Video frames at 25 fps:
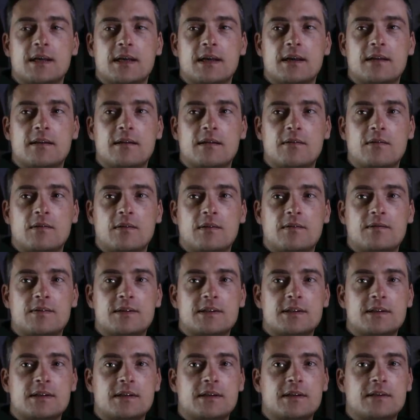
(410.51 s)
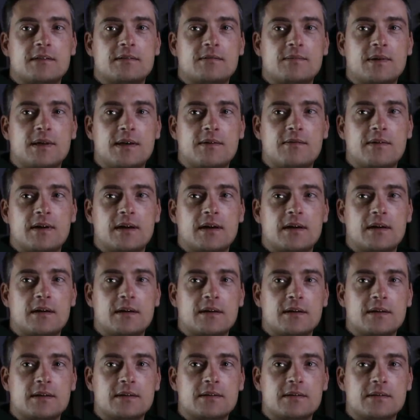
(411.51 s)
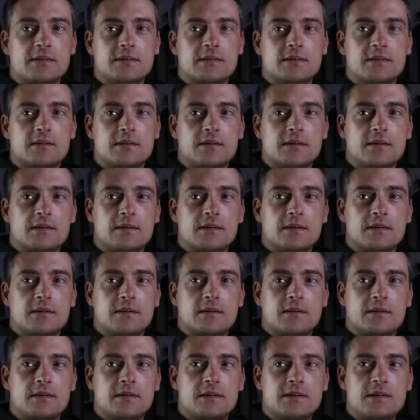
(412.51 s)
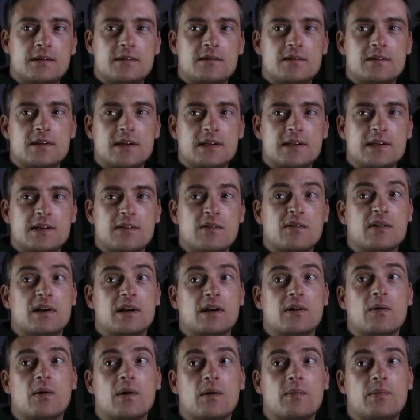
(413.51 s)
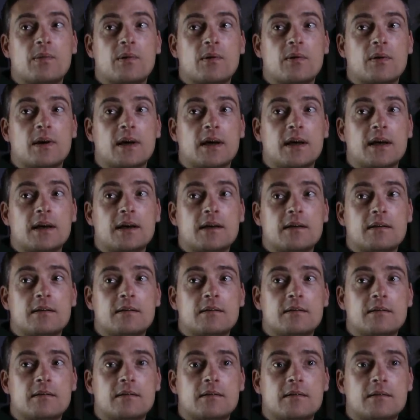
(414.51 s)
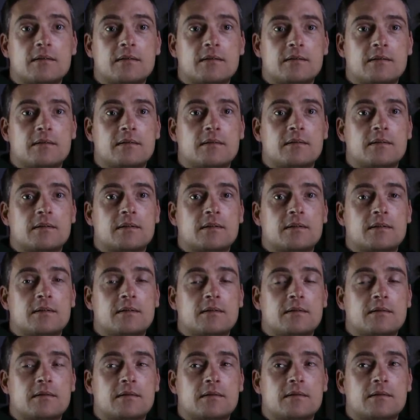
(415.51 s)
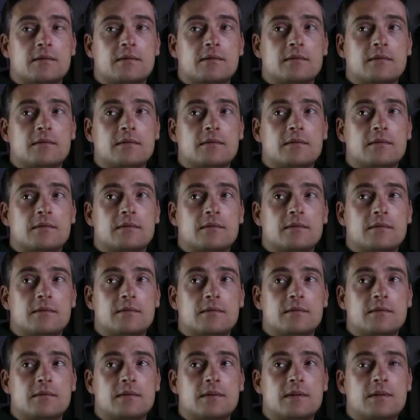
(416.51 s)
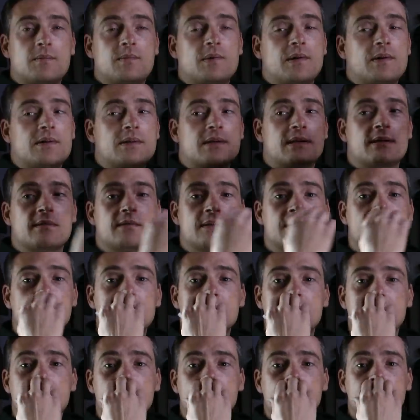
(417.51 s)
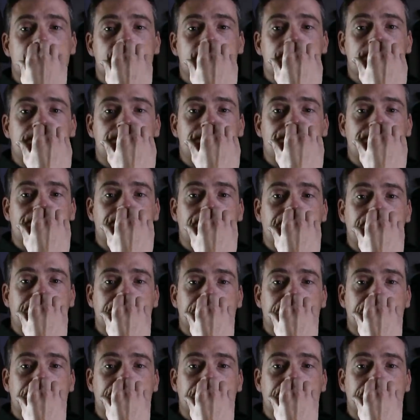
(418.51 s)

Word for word: And then all of a sudden, when he realised she was actually really quite poorly. Yeah. He broke down, didn't, he? he? realised.